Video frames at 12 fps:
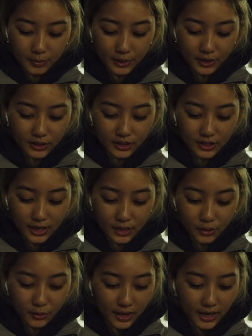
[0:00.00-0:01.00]
But
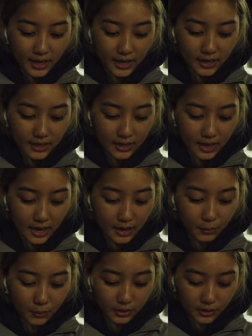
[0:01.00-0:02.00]
anyway,
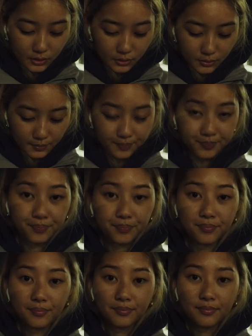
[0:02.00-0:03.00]
I will
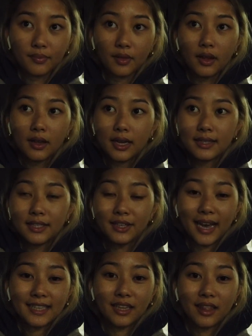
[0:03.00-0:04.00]
take
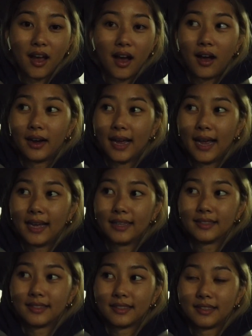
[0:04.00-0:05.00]
you guys along
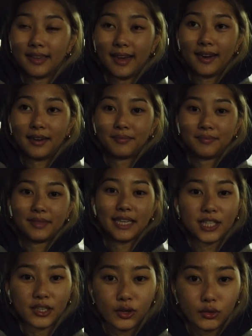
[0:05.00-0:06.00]
and yeah,
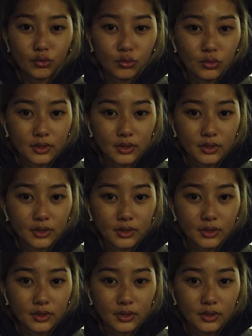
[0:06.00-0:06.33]
let's go.